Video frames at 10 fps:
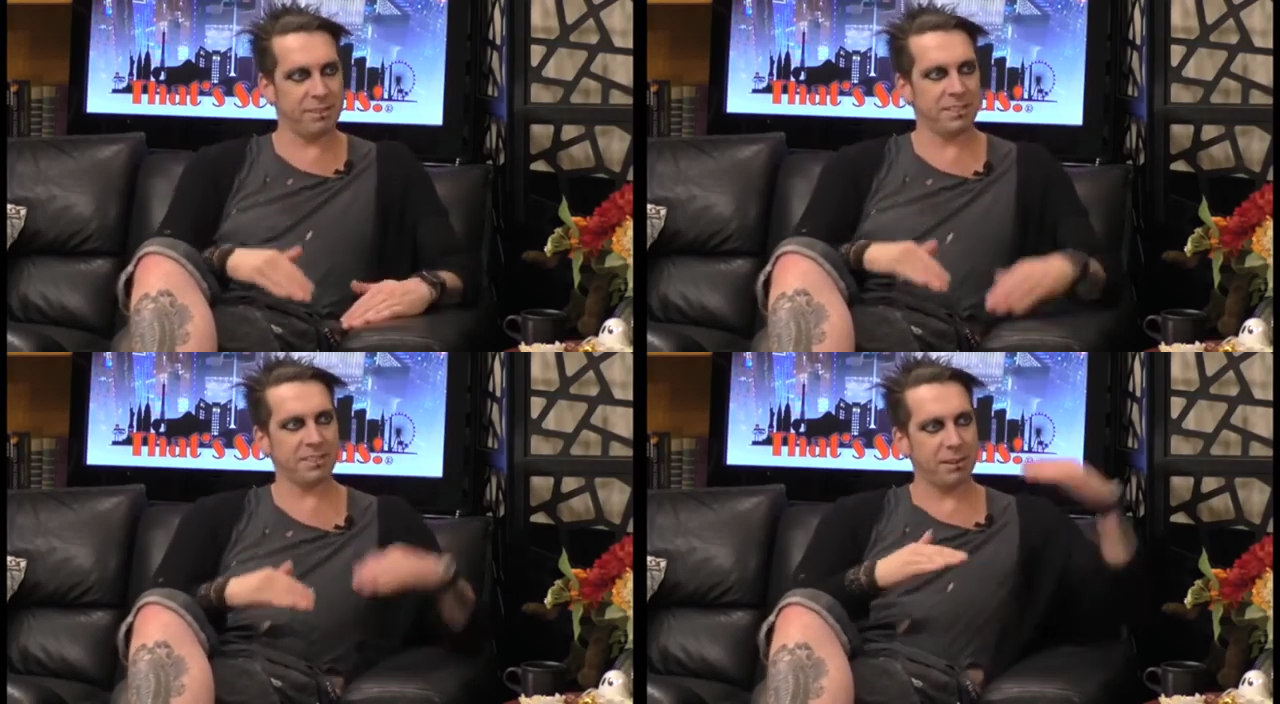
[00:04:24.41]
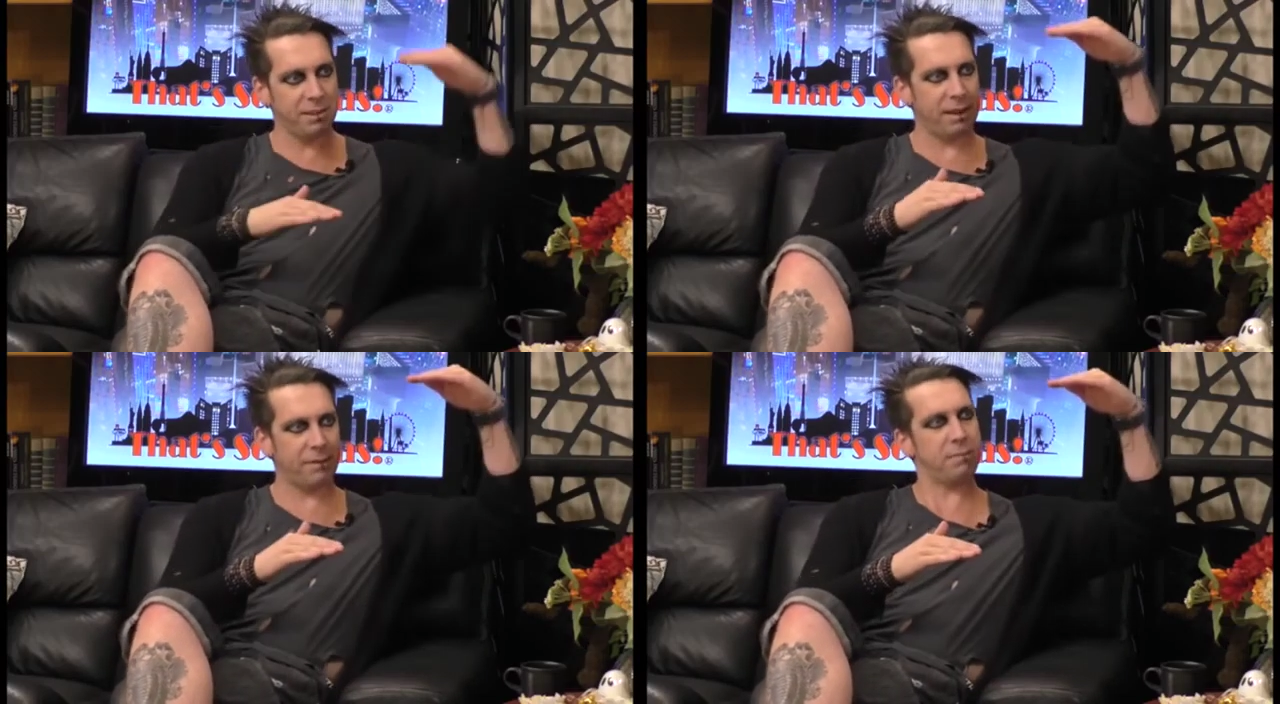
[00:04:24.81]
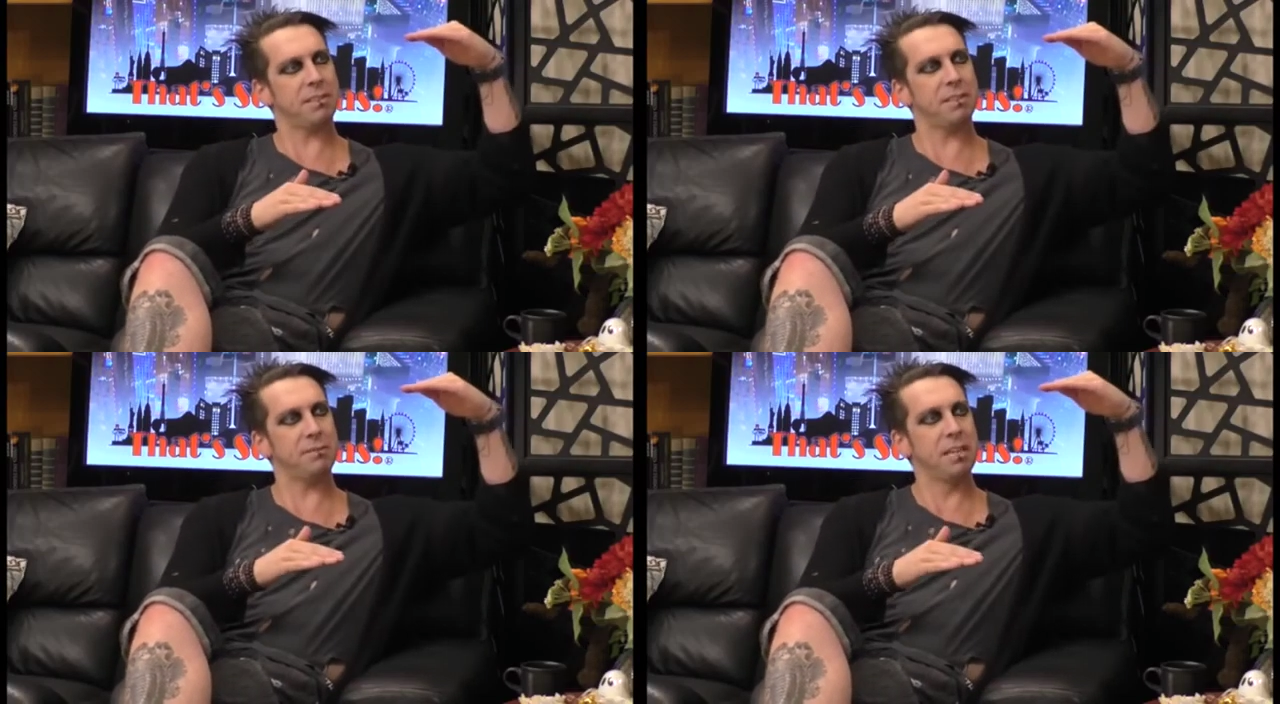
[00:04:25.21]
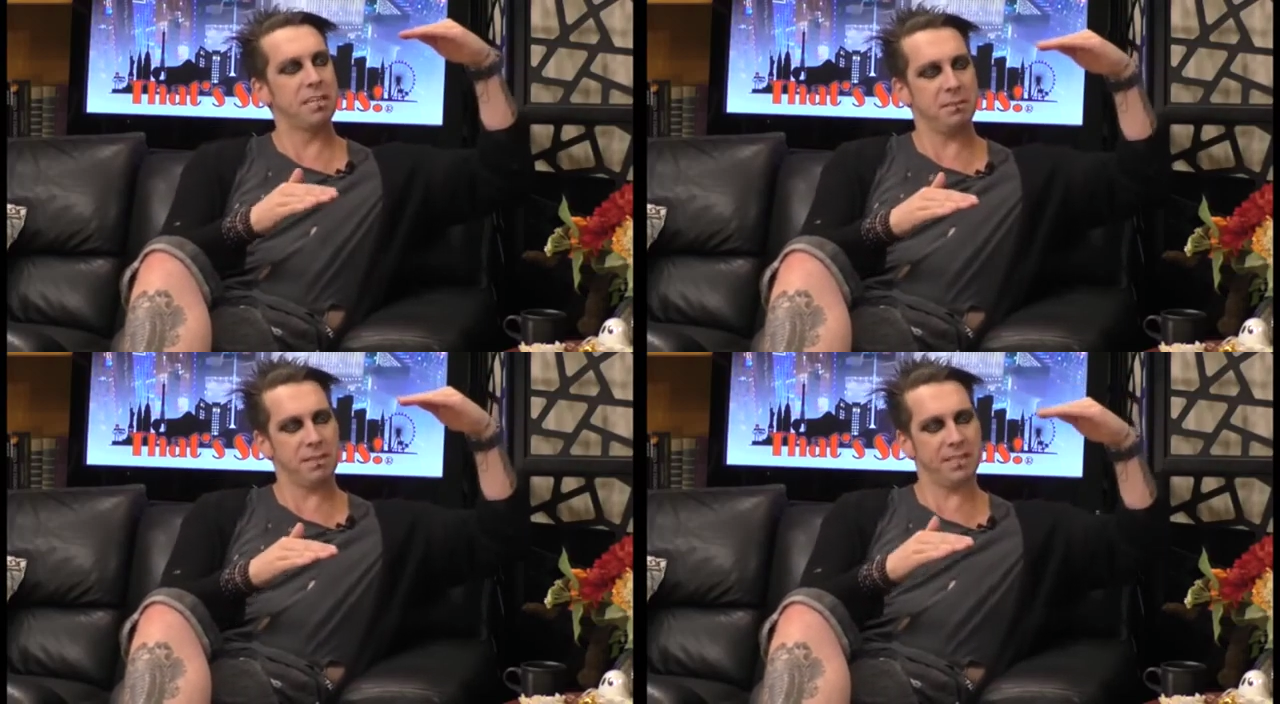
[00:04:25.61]
and slowly I found myself
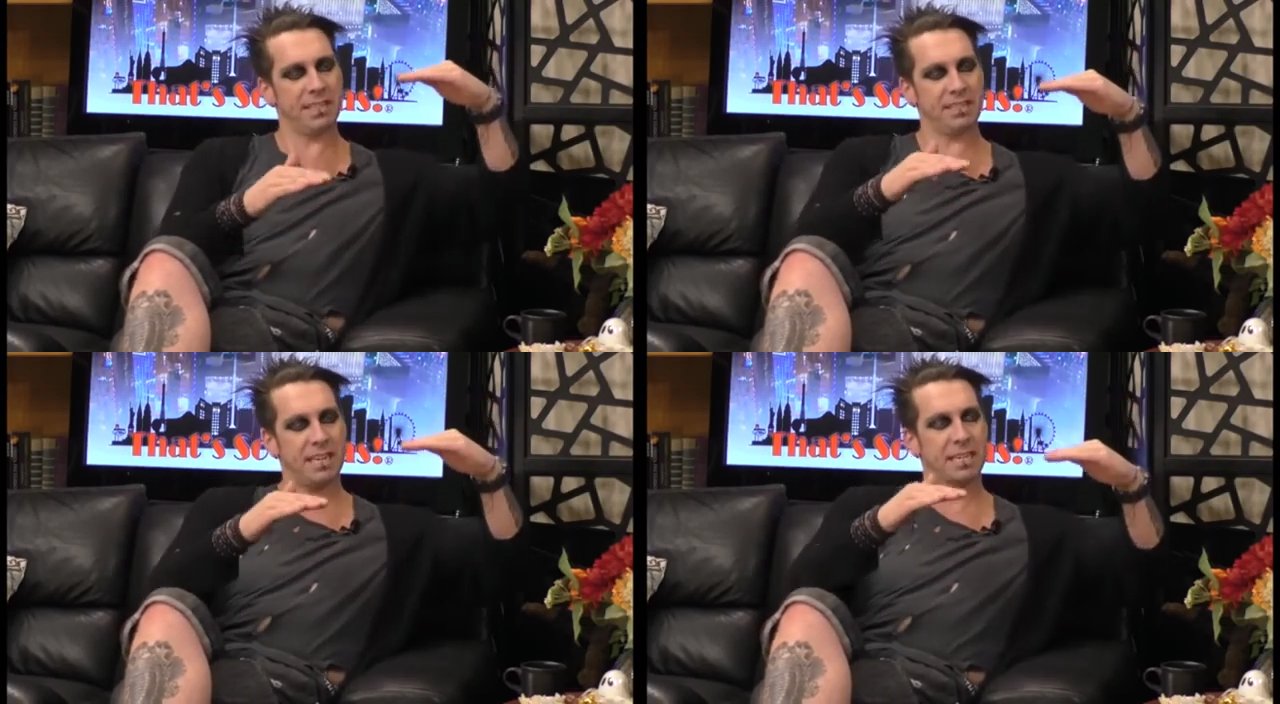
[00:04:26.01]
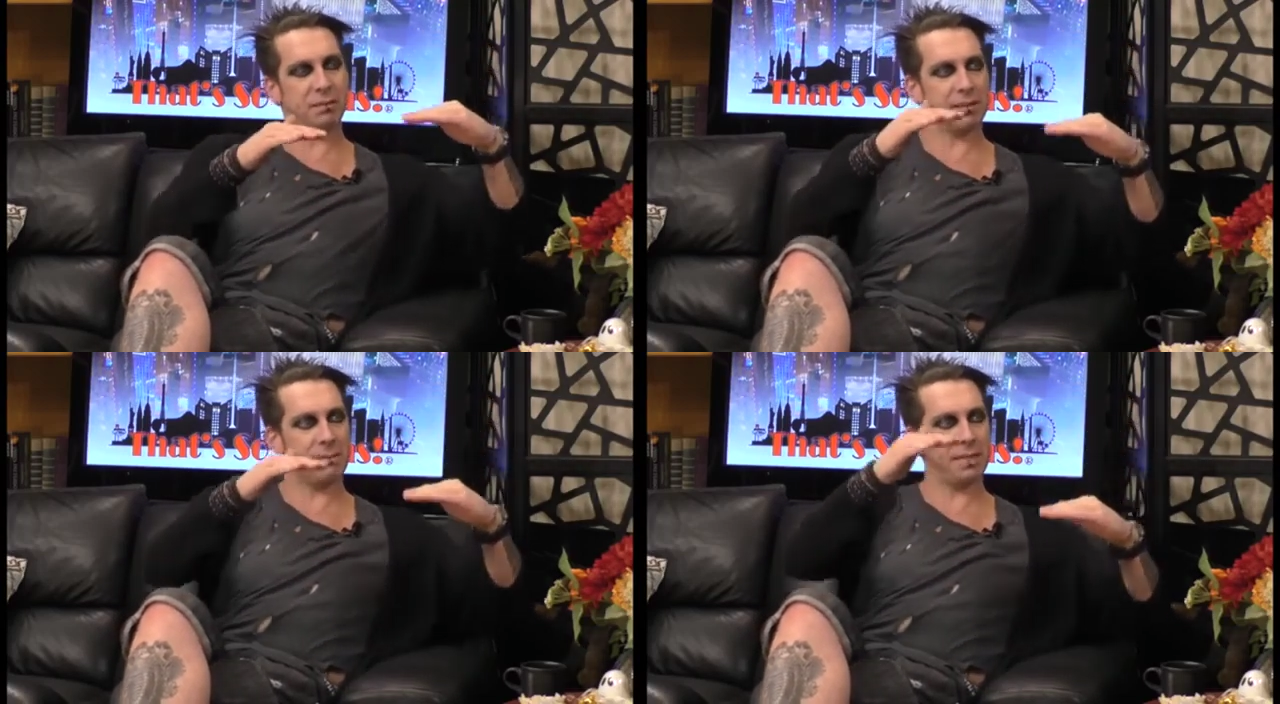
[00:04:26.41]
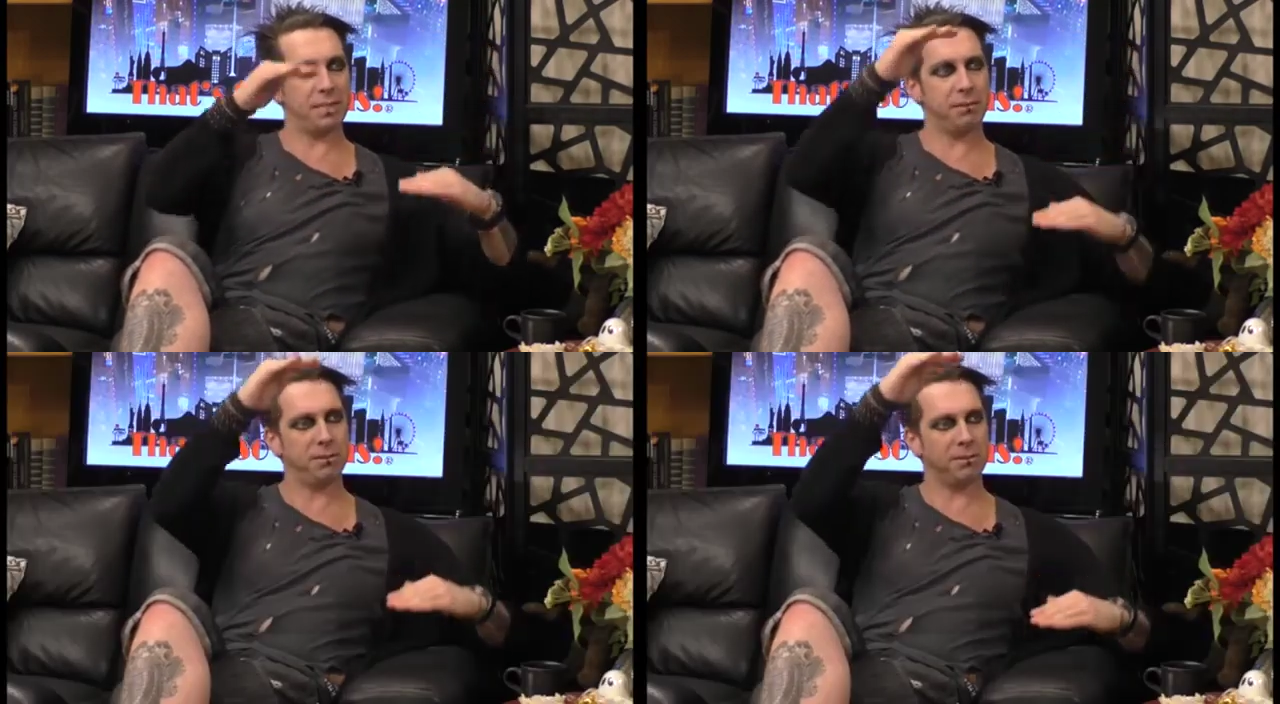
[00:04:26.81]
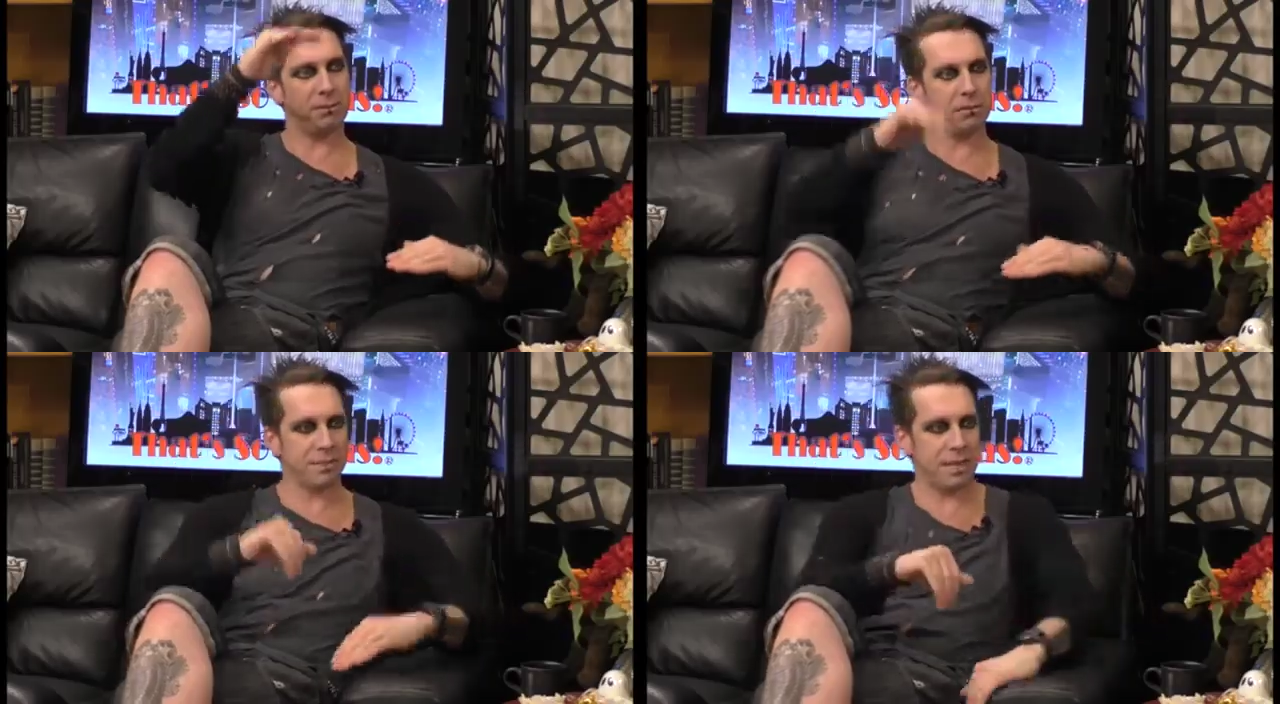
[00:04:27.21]
doing less nails up my nose and
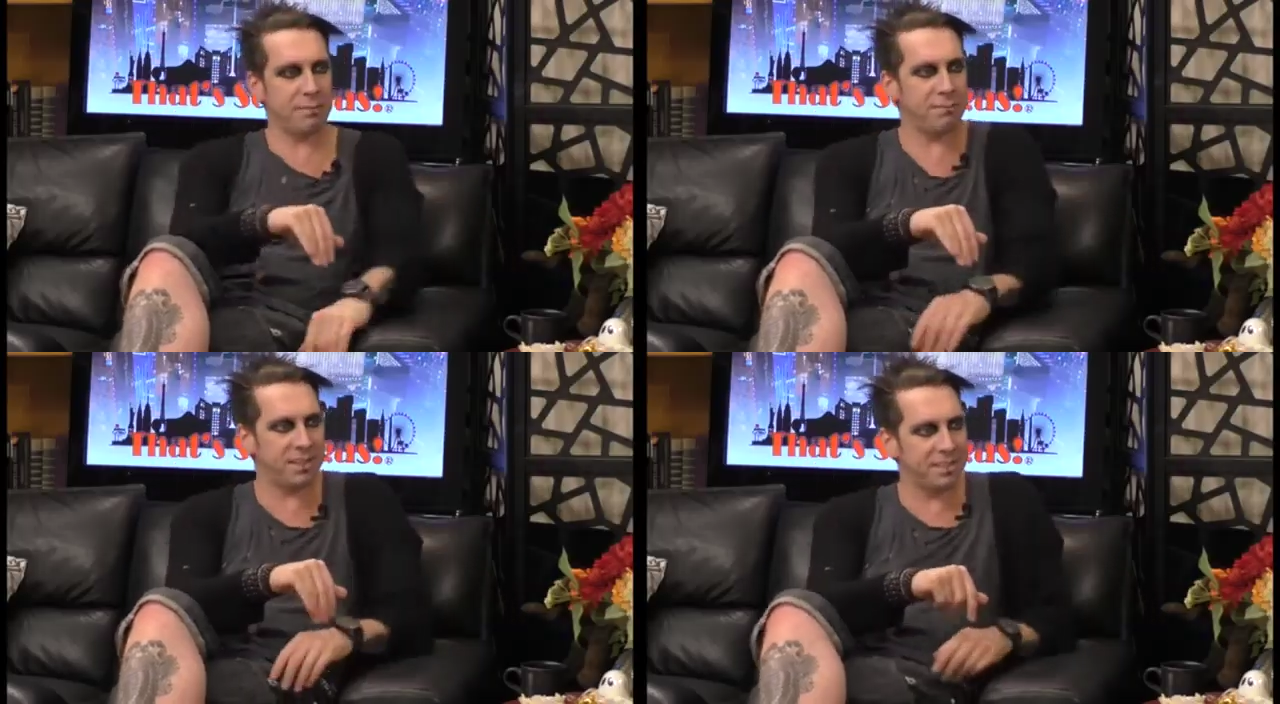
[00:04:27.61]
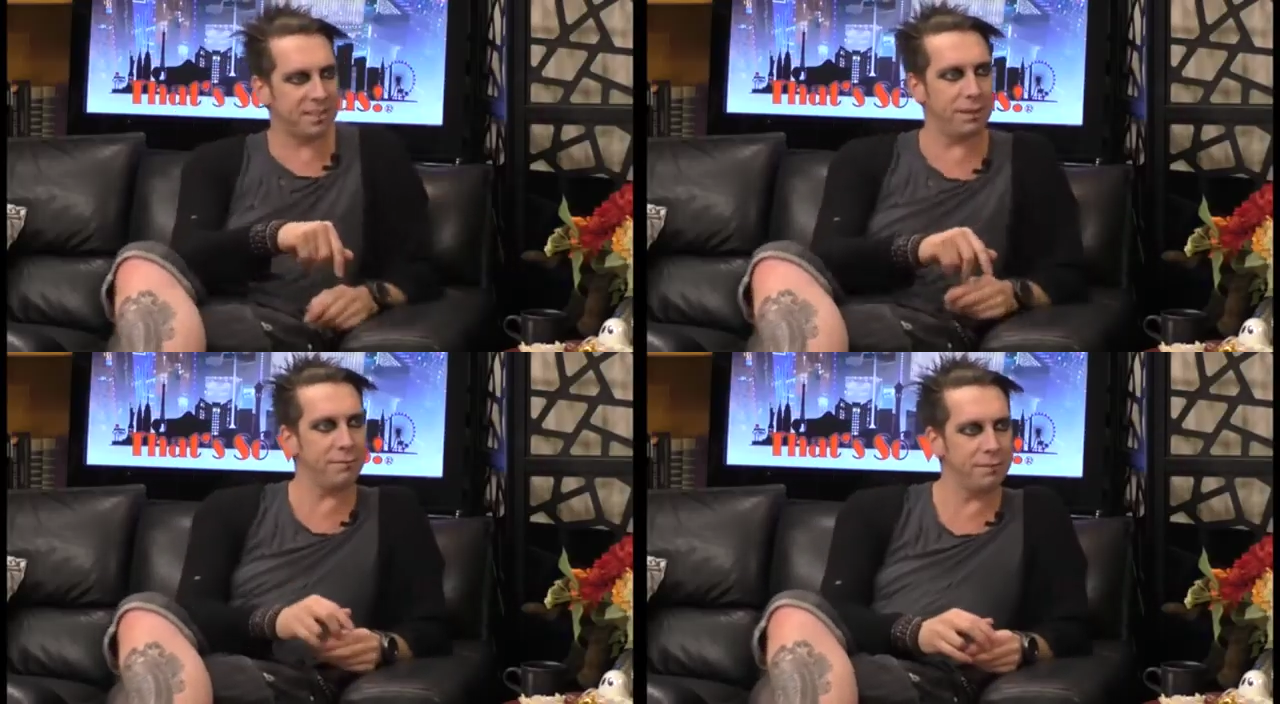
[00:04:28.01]
more tape-face stuff,